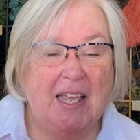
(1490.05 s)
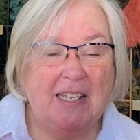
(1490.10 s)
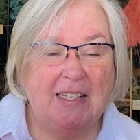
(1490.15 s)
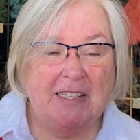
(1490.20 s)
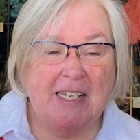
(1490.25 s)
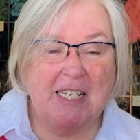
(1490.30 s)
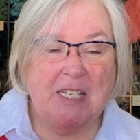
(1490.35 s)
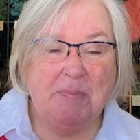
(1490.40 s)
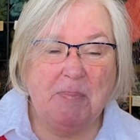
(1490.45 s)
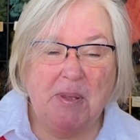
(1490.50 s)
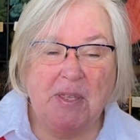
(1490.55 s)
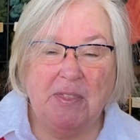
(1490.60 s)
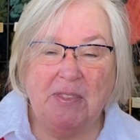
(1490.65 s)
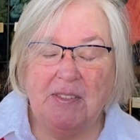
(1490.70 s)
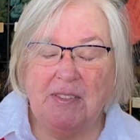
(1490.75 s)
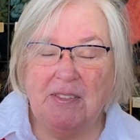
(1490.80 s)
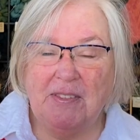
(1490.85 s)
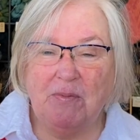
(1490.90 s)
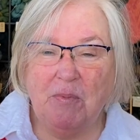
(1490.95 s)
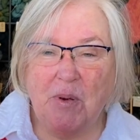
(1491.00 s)

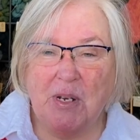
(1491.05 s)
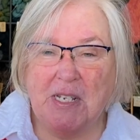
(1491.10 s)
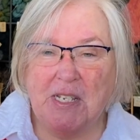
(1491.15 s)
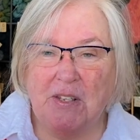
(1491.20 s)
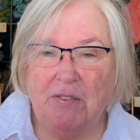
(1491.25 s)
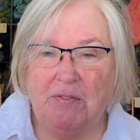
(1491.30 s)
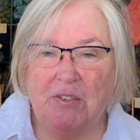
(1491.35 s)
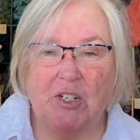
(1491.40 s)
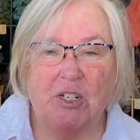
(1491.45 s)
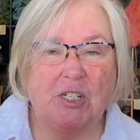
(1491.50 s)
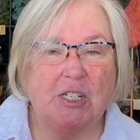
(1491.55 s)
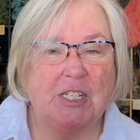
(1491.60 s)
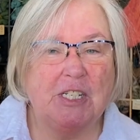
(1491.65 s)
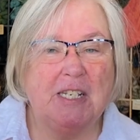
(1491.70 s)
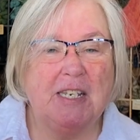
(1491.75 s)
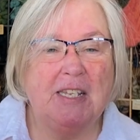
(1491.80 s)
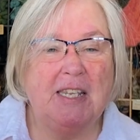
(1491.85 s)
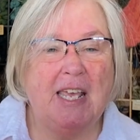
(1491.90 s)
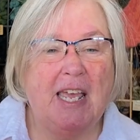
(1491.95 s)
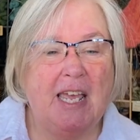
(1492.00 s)
Elizabeth was the
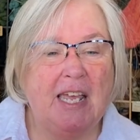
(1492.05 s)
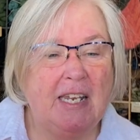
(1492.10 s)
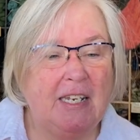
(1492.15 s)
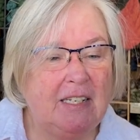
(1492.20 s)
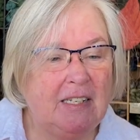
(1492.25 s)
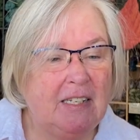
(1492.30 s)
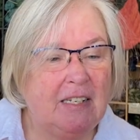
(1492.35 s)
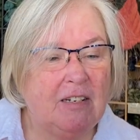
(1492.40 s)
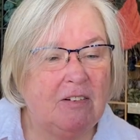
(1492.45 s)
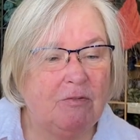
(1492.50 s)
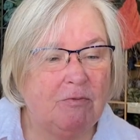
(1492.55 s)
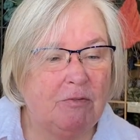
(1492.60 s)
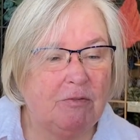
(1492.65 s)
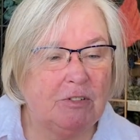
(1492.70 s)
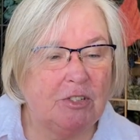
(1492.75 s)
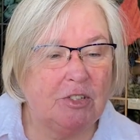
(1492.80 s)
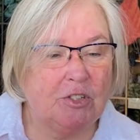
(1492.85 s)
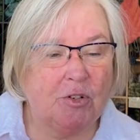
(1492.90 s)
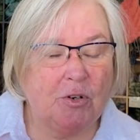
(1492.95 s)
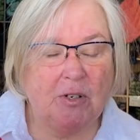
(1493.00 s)
first. Then,
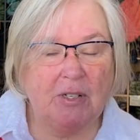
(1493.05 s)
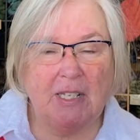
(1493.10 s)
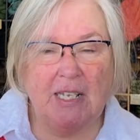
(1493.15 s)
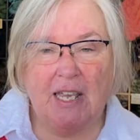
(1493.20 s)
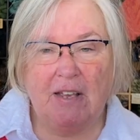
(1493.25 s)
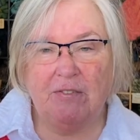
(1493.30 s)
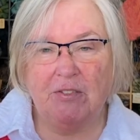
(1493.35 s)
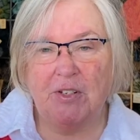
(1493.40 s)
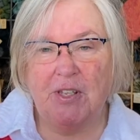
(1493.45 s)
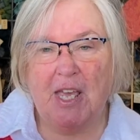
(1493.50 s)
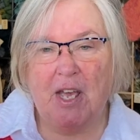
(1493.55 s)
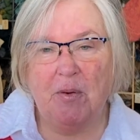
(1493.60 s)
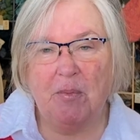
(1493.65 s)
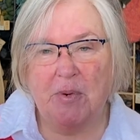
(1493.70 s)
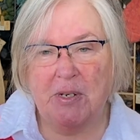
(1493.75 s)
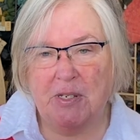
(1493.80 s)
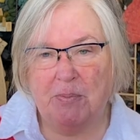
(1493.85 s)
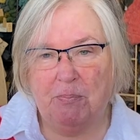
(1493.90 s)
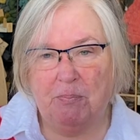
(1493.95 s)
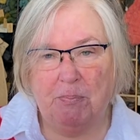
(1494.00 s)
shortly after that,
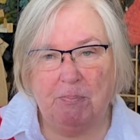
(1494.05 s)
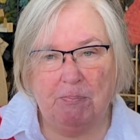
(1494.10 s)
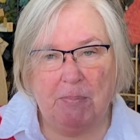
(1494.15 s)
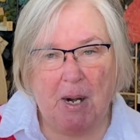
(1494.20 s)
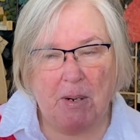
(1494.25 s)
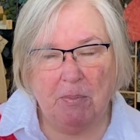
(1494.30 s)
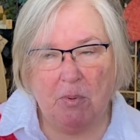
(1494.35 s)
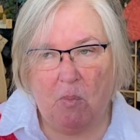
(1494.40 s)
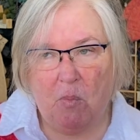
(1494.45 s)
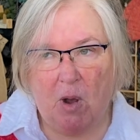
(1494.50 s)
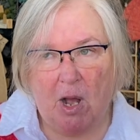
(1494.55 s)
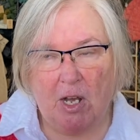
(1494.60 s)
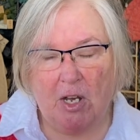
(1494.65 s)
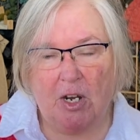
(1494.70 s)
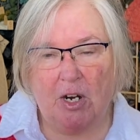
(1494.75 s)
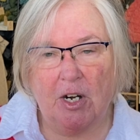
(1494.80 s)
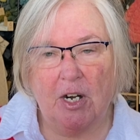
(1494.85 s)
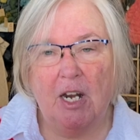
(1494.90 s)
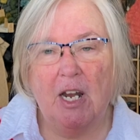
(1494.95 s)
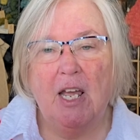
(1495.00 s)
was Barbara
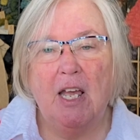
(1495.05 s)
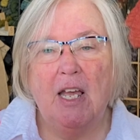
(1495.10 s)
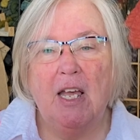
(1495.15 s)
Walker.